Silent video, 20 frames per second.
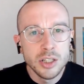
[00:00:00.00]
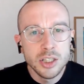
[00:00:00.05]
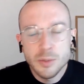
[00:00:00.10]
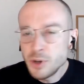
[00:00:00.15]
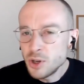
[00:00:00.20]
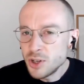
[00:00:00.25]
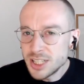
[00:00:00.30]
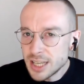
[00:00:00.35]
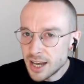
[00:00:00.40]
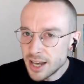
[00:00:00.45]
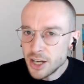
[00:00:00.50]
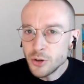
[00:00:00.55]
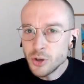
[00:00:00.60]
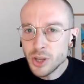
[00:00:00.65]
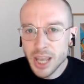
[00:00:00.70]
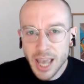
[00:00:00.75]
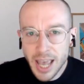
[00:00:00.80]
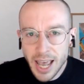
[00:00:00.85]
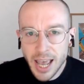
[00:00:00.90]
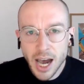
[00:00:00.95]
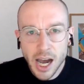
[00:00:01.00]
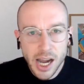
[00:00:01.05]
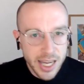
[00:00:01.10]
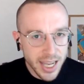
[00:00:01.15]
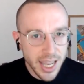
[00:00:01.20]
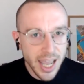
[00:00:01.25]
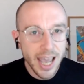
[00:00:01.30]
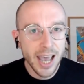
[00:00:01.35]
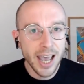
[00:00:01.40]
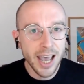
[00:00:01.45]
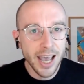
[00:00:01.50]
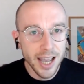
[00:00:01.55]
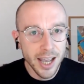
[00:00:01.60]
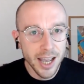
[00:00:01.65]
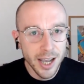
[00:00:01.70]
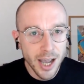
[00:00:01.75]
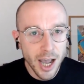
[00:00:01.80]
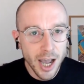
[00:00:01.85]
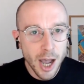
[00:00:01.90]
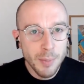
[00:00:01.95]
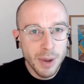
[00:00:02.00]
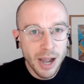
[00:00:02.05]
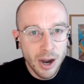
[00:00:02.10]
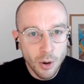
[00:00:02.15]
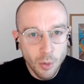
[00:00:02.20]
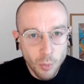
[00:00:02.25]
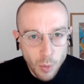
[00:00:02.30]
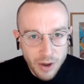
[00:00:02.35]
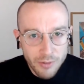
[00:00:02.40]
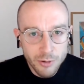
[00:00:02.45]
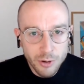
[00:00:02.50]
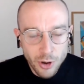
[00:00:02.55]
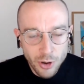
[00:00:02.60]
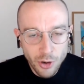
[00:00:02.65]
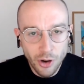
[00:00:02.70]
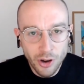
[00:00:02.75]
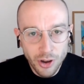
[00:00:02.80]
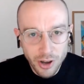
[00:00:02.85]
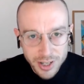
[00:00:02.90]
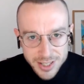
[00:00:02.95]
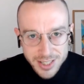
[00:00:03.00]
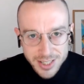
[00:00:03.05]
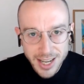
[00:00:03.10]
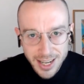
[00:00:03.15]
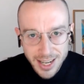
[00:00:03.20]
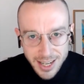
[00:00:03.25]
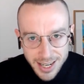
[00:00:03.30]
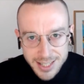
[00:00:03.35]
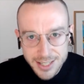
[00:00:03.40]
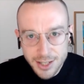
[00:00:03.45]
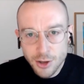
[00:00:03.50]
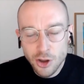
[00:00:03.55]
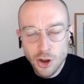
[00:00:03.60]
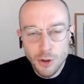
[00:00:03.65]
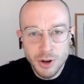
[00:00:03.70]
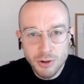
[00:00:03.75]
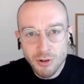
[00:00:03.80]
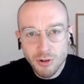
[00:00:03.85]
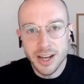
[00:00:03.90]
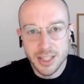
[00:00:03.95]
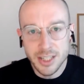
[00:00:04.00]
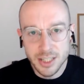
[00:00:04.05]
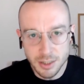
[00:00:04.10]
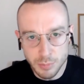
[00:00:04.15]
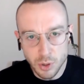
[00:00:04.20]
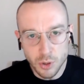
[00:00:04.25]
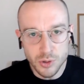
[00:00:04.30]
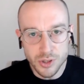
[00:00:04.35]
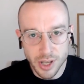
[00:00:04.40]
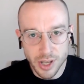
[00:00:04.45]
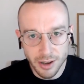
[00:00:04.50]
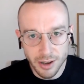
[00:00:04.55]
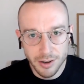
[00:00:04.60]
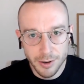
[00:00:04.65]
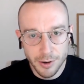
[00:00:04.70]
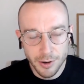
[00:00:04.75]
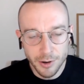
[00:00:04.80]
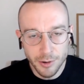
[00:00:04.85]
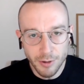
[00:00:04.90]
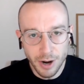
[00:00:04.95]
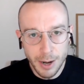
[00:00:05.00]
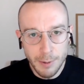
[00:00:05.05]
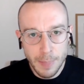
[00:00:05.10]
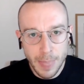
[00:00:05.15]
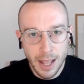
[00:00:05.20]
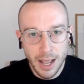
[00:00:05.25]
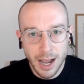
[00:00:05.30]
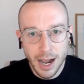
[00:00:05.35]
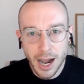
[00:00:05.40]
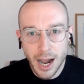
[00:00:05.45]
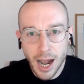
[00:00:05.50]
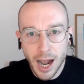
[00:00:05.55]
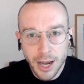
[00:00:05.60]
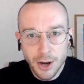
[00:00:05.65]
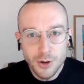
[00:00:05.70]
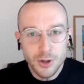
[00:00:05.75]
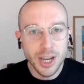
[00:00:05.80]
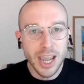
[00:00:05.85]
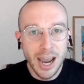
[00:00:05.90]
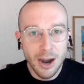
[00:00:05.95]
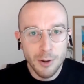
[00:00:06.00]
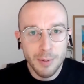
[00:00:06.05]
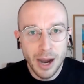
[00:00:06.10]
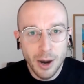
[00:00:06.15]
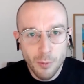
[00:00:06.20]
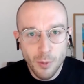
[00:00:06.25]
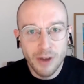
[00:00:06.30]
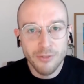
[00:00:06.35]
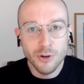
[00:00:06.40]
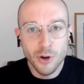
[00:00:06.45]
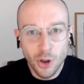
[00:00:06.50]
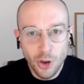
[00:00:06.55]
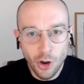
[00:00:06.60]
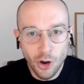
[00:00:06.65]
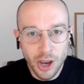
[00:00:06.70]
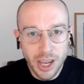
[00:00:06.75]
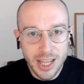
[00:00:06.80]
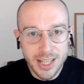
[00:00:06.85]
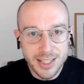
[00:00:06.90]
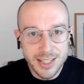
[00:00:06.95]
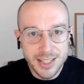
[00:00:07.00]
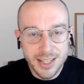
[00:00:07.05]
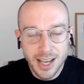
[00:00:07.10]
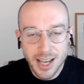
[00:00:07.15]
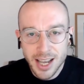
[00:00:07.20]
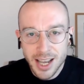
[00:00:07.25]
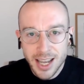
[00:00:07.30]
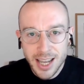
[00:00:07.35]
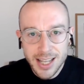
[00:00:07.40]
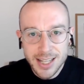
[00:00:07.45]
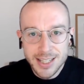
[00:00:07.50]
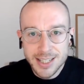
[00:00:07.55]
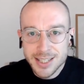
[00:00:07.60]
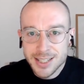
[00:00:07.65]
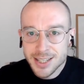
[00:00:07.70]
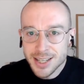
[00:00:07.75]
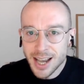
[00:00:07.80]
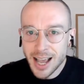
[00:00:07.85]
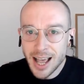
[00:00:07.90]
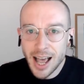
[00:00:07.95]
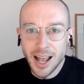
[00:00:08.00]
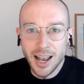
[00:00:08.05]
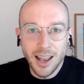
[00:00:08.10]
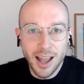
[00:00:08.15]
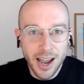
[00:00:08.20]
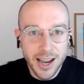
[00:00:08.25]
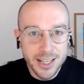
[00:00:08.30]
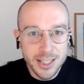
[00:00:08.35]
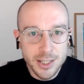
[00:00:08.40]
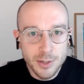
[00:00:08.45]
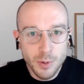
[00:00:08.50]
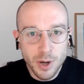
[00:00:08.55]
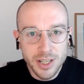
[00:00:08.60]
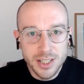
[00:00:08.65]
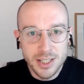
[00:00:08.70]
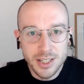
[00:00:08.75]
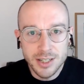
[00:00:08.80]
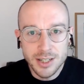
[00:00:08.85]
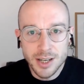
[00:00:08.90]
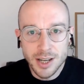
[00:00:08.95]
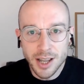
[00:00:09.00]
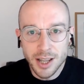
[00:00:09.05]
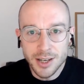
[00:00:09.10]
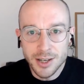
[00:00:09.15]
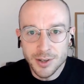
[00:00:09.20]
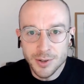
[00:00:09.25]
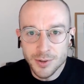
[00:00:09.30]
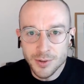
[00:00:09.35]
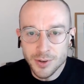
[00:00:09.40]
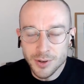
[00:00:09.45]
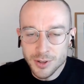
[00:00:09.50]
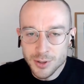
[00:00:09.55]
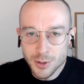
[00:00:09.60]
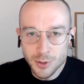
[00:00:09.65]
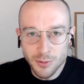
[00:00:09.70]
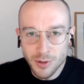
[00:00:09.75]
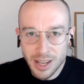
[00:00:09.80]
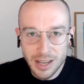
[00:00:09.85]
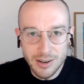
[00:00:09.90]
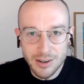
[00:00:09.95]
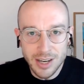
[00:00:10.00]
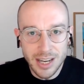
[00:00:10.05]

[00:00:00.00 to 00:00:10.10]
To be honest, I don't care. I care about whether or not a state is a human rights abuser. Right, I don't care about whether or not it's allied to us and sort of